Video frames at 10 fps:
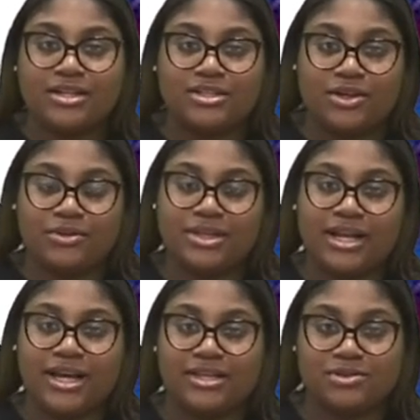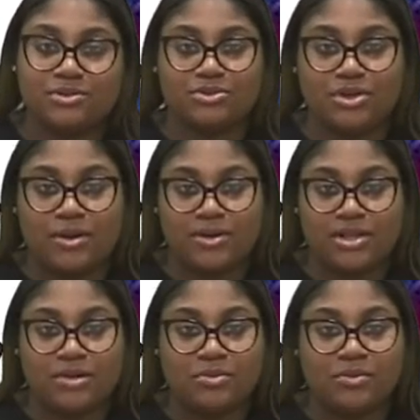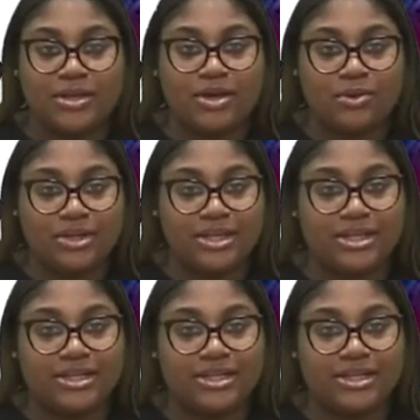Dothan High School Drama Club will be holding an